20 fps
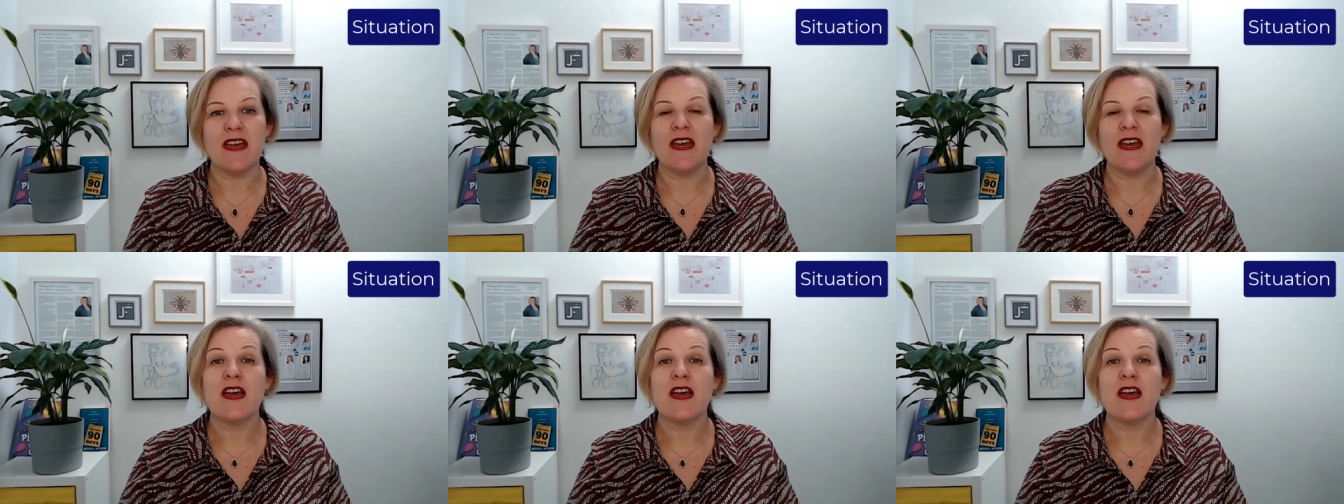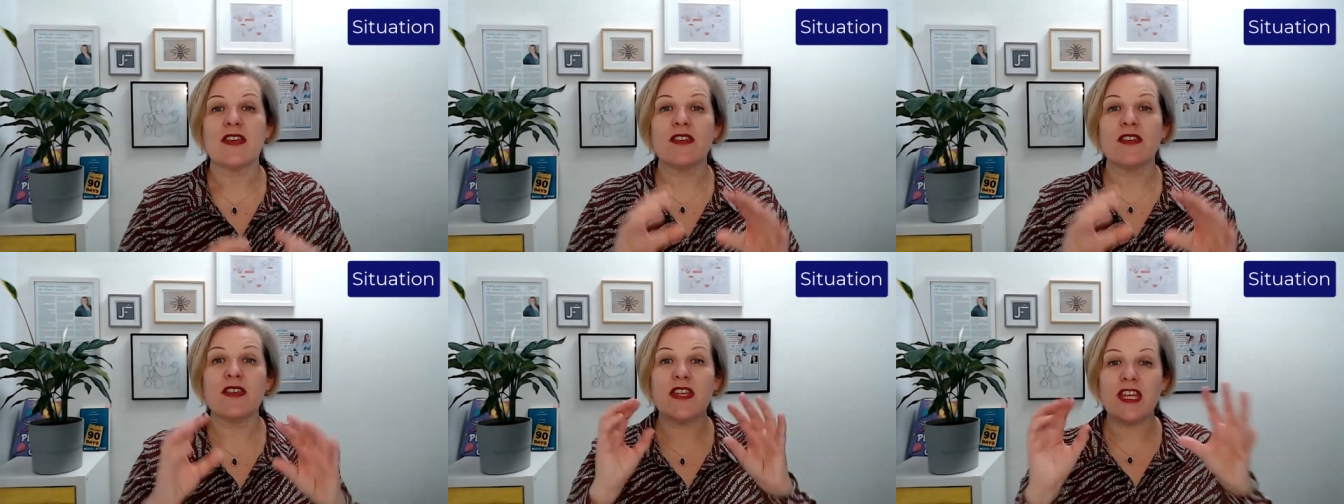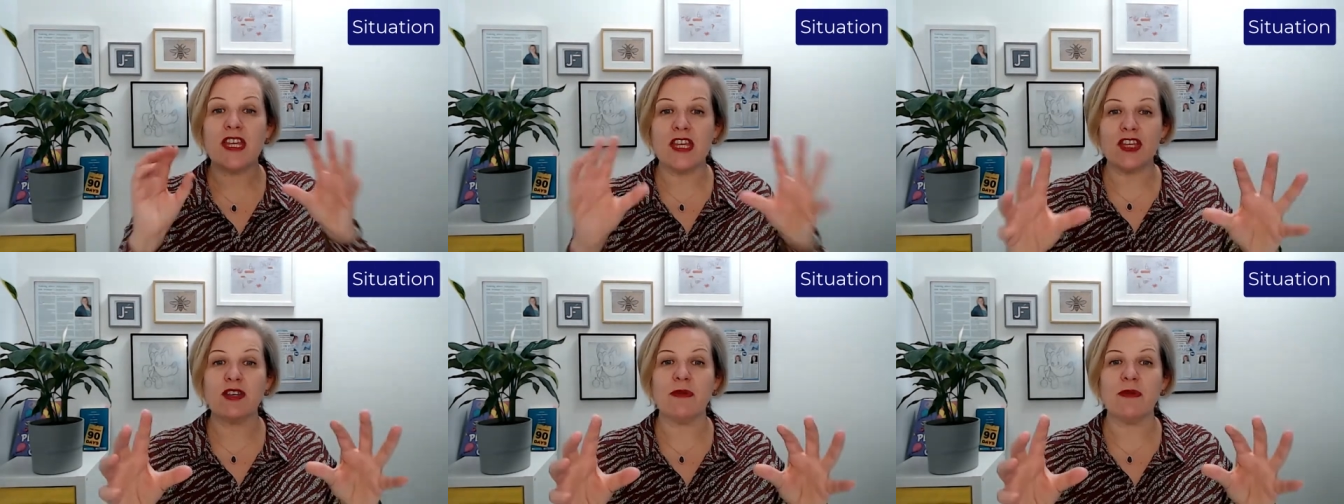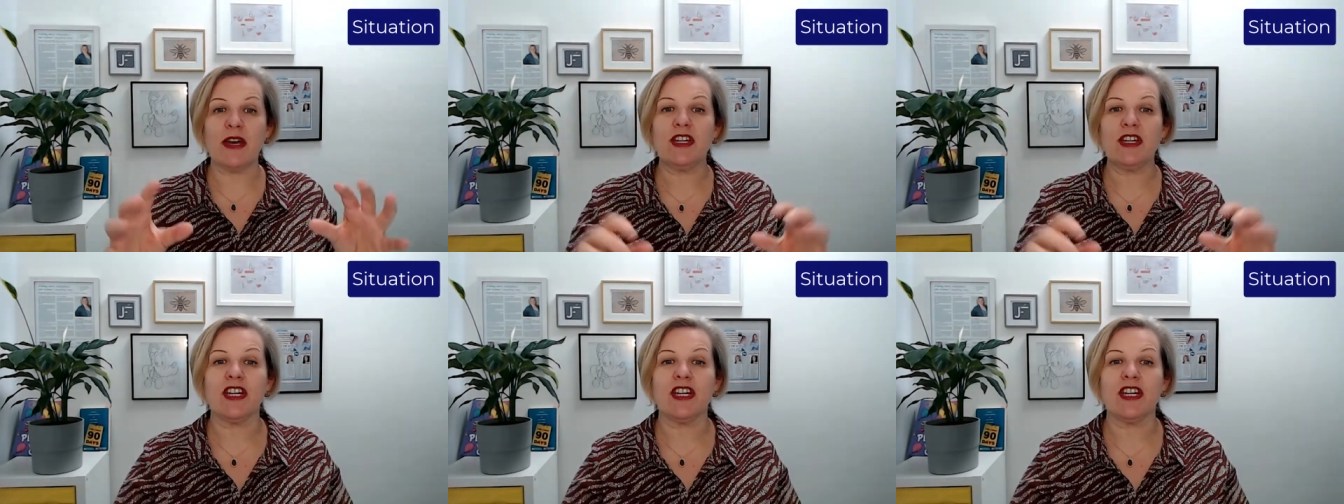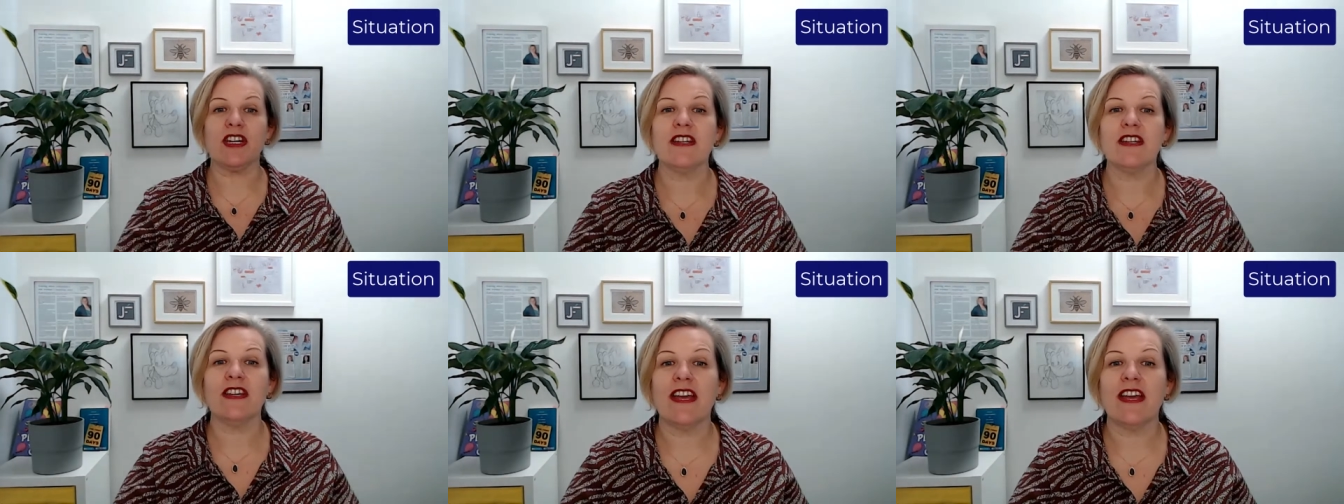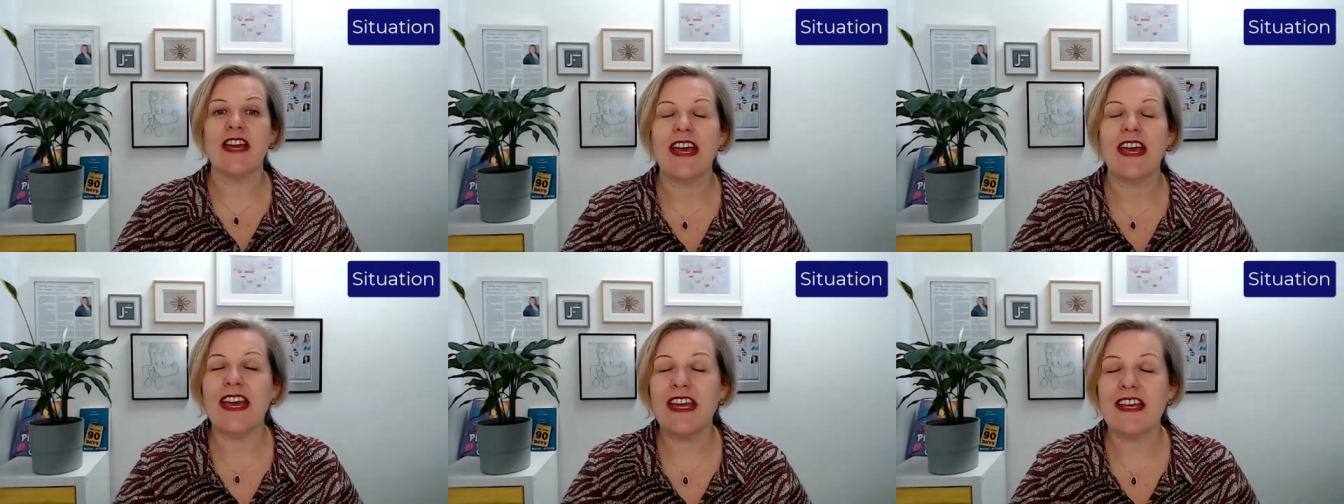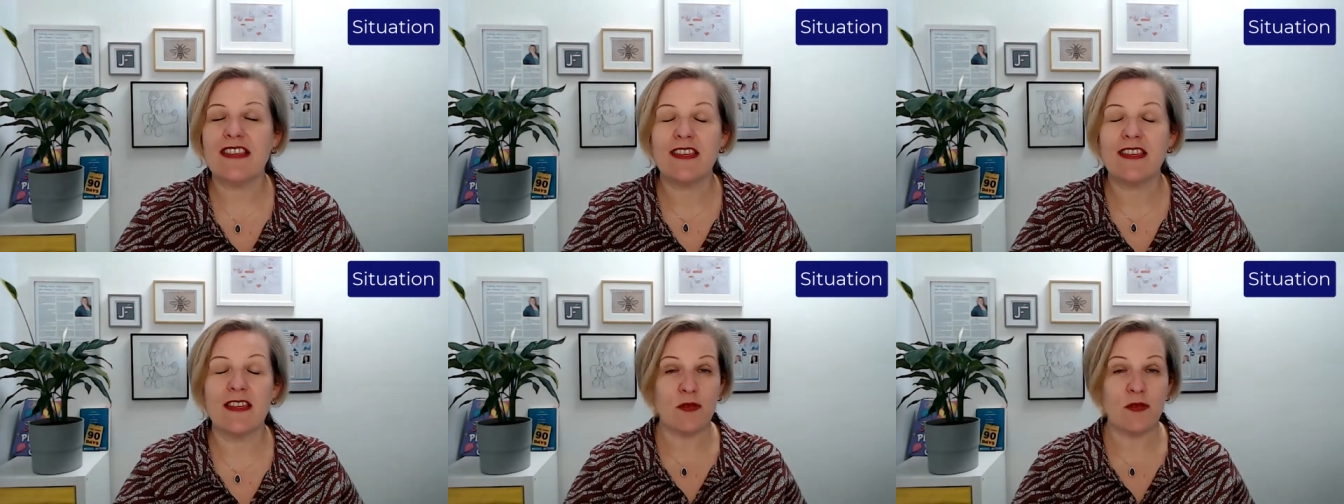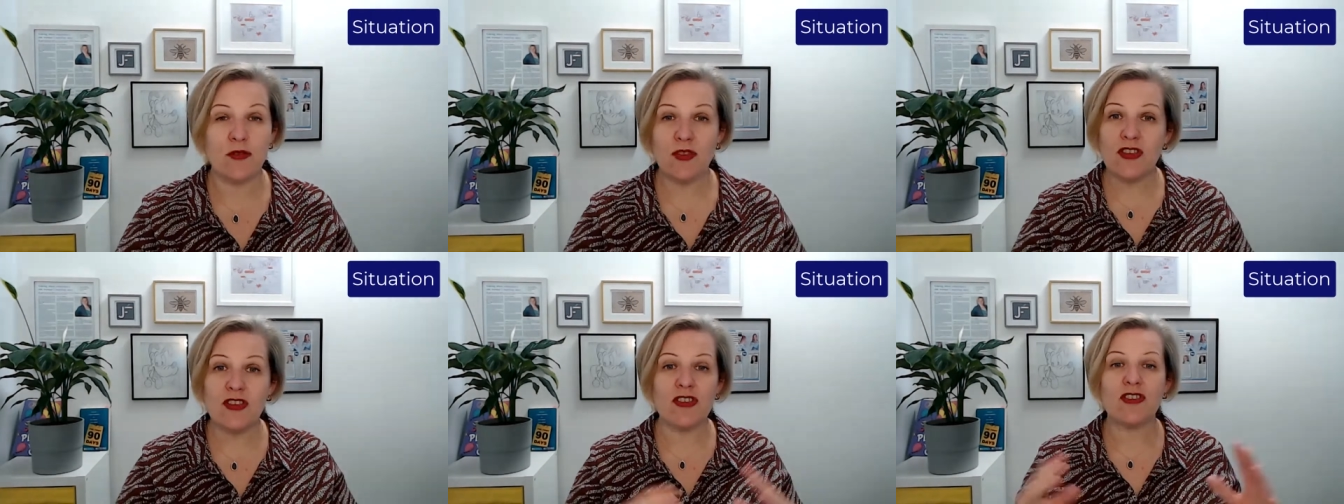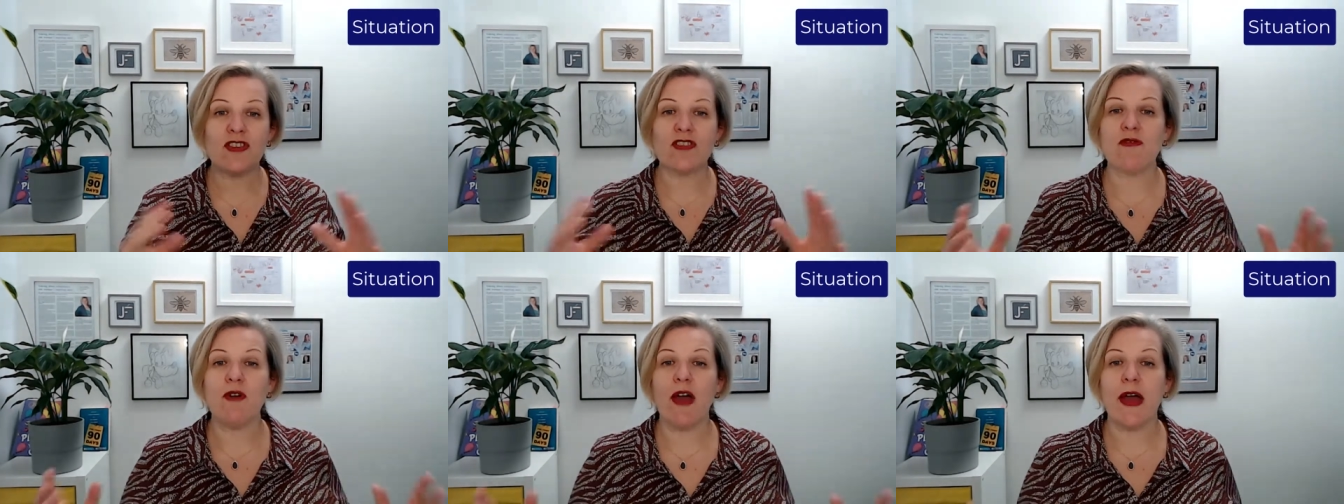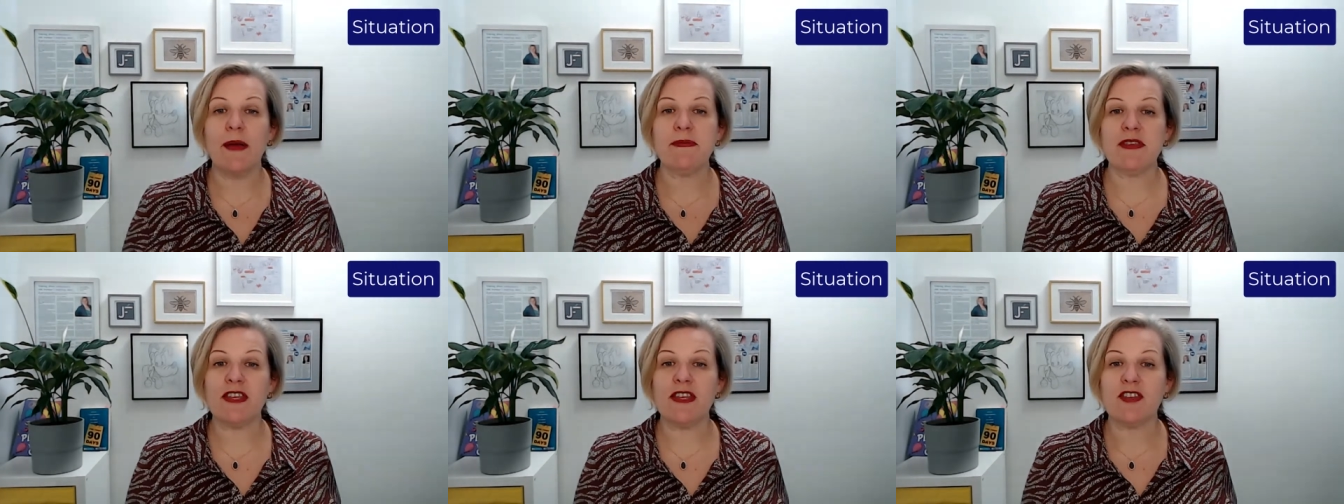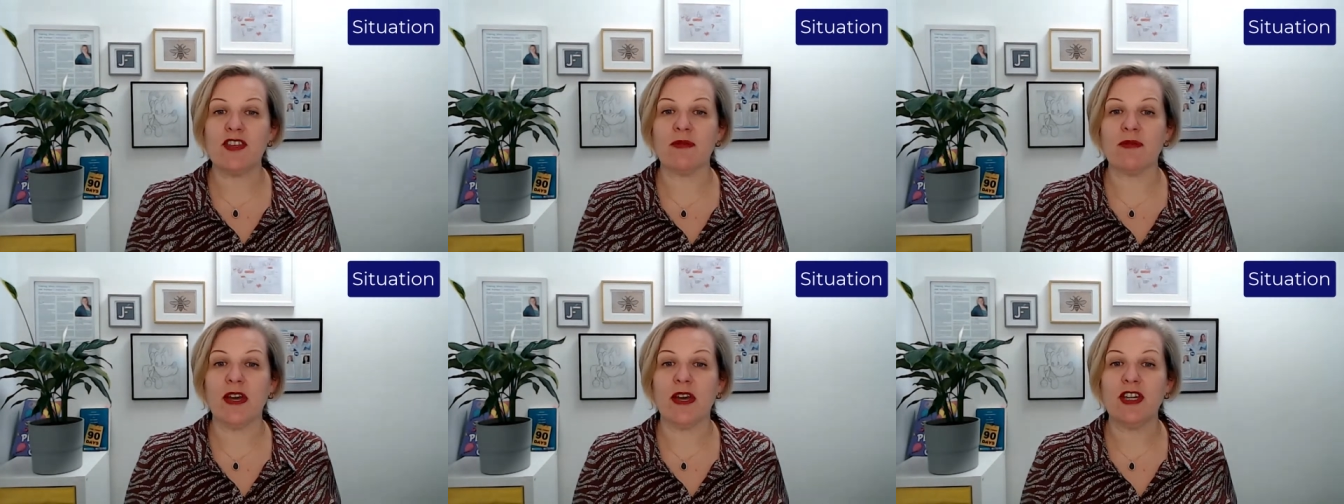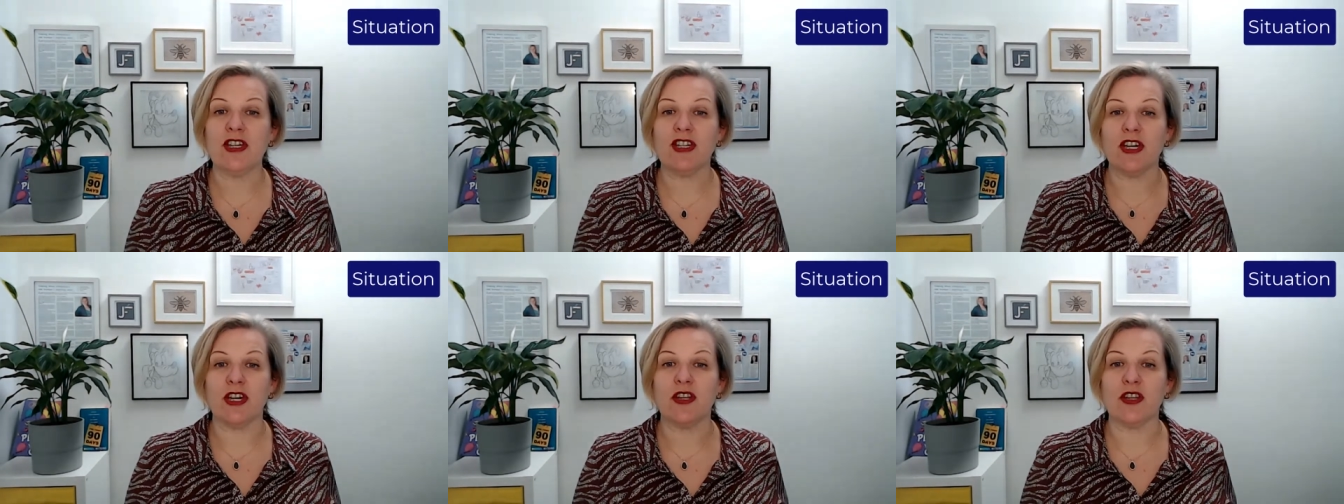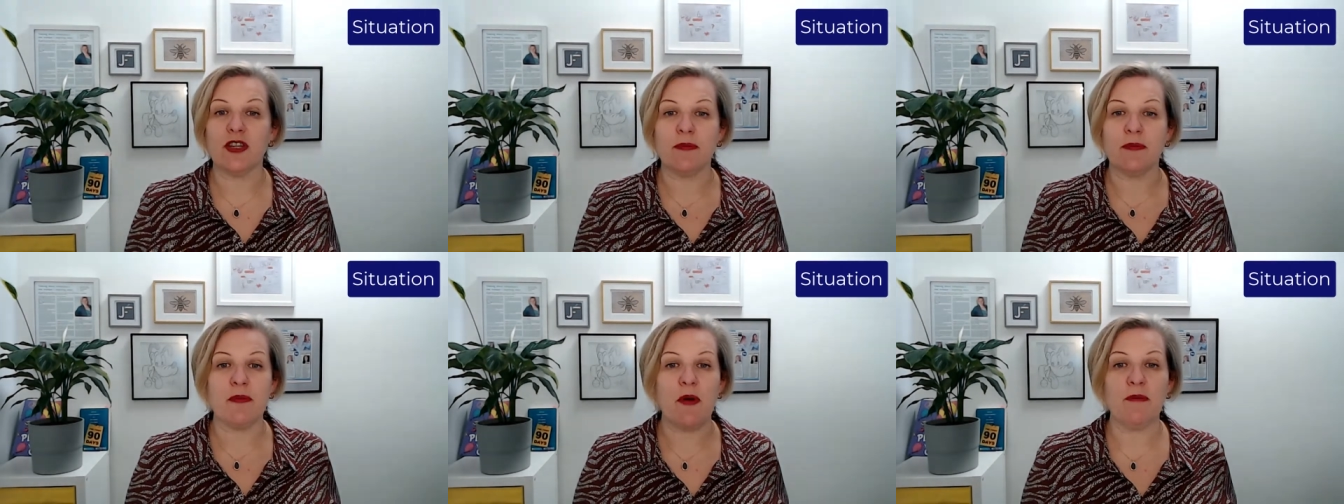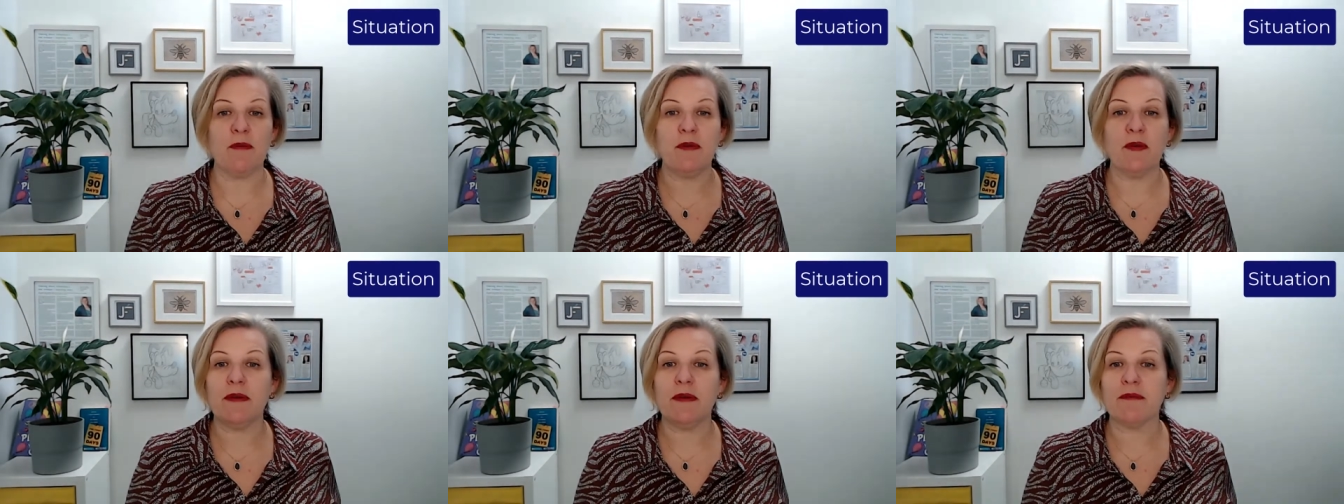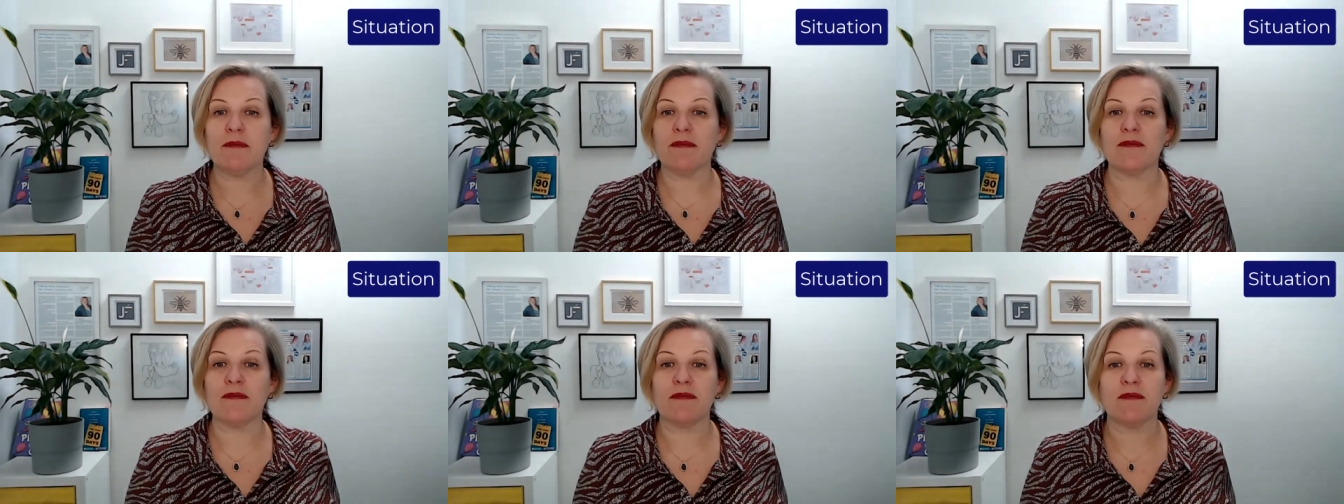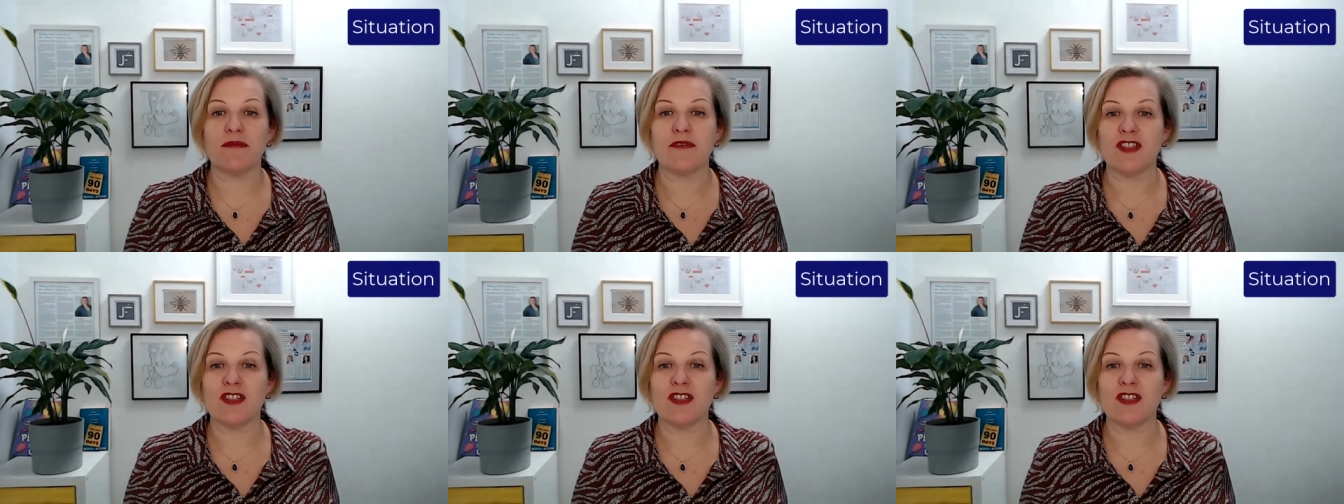So the situation is you just describe the situation, the problem,